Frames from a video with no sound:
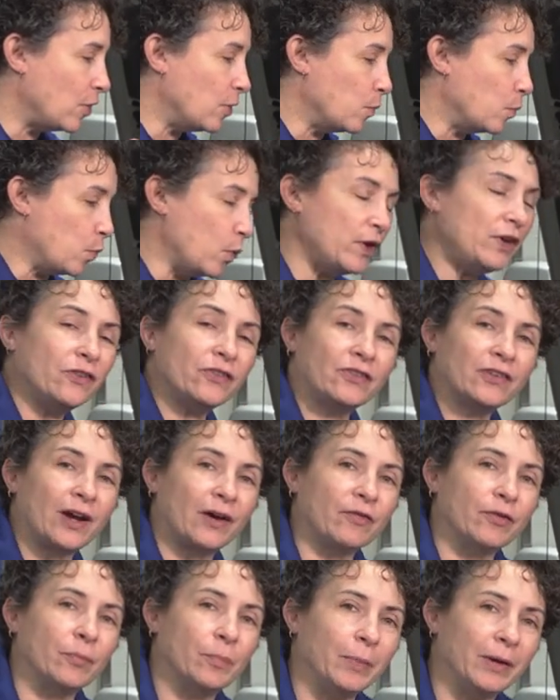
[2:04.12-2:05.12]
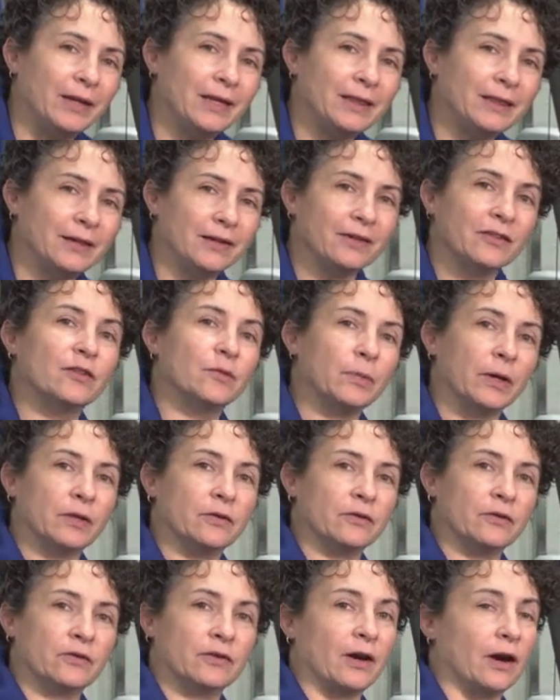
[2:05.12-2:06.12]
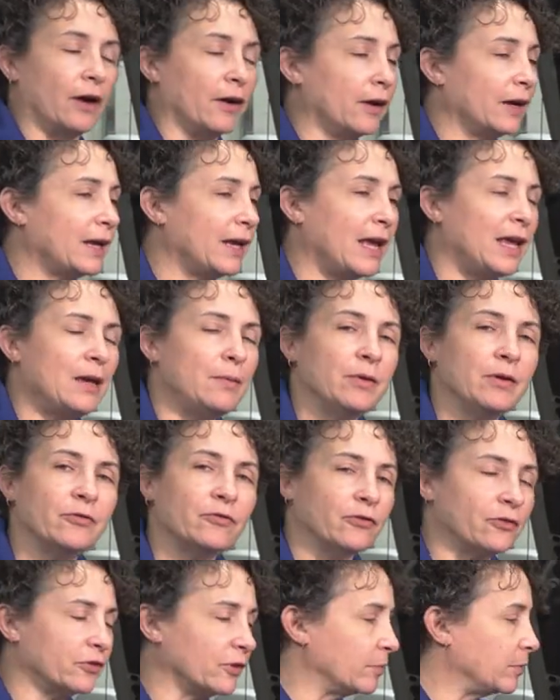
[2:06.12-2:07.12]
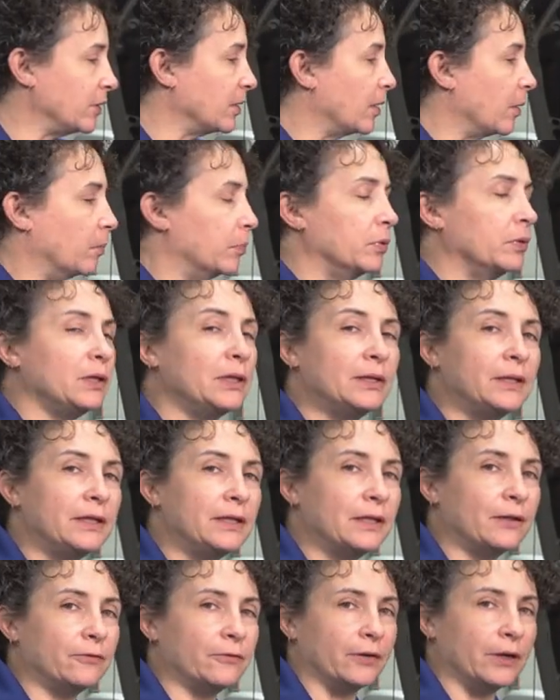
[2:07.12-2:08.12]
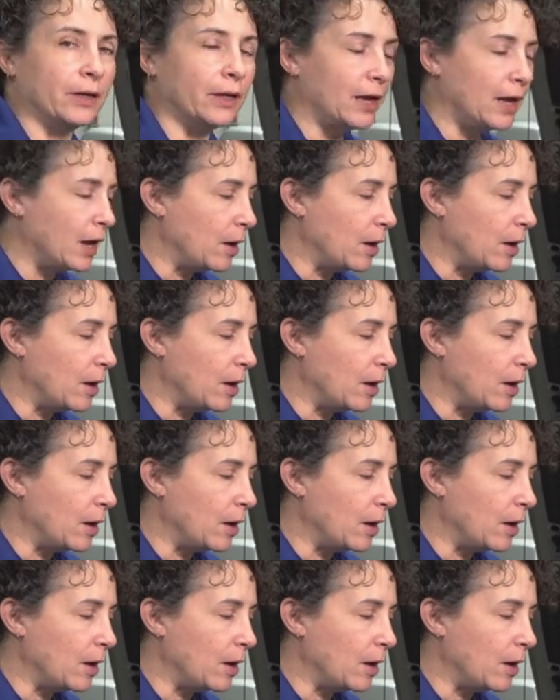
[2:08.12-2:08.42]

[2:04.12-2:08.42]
We discovered many things about this car, came in for something completely different.